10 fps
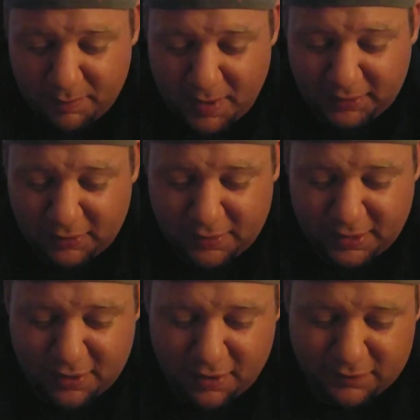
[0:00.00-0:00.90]
my
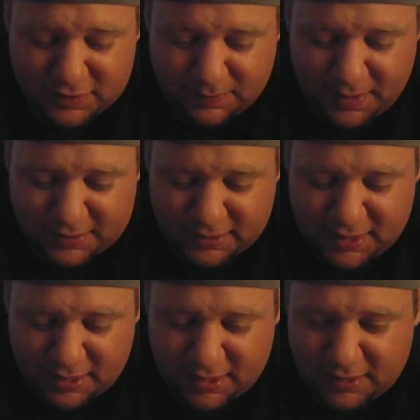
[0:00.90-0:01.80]
learning curve is about to
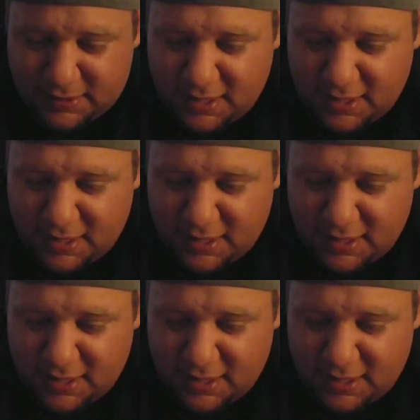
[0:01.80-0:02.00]
kick in